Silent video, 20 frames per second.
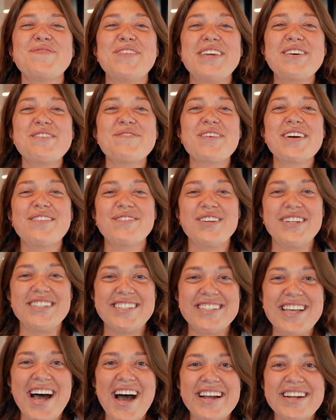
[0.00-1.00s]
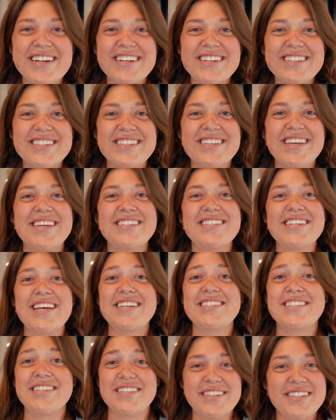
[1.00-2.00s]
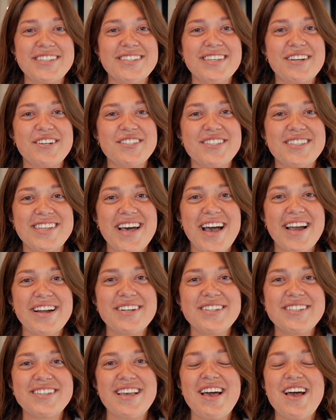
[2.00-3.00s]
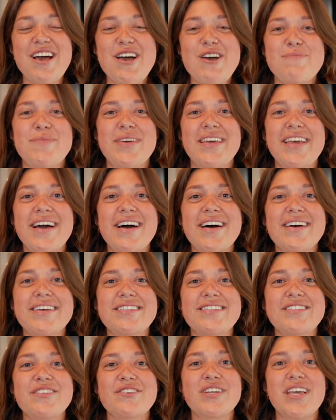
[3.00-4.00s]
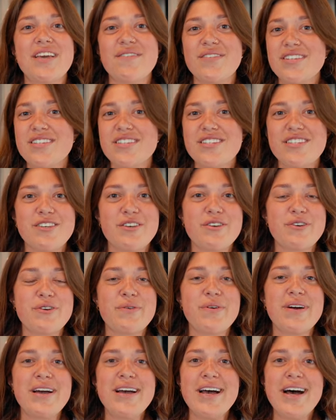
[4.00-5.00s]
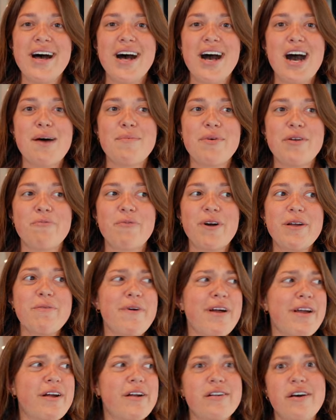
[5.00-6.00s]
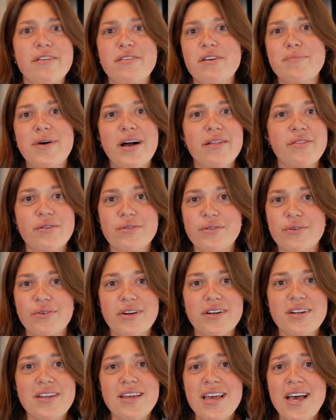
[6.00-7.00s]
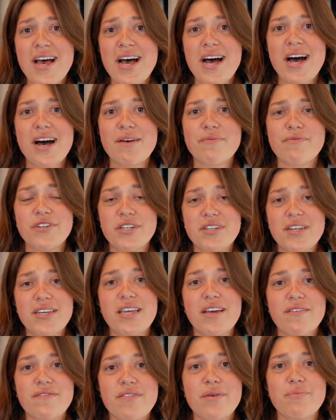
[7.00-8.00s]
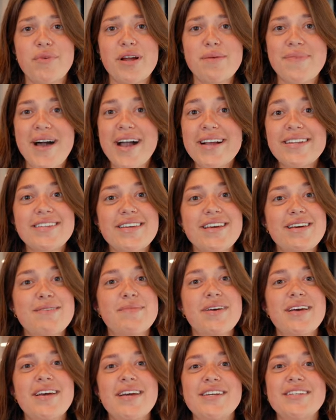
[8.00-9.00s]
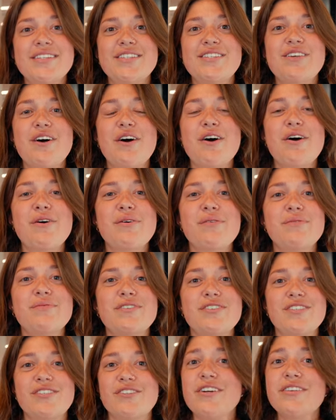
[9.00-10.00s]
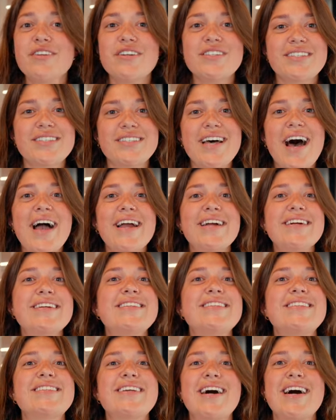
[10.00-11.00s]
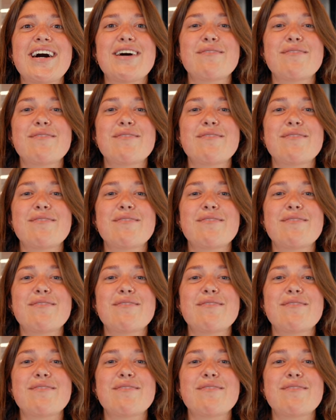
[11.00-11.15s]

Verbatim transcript: Be aware of your desires and take seriously your desires, because they're given to you in one way or another by the Lord for you to give them right back to Him. So discern your desires,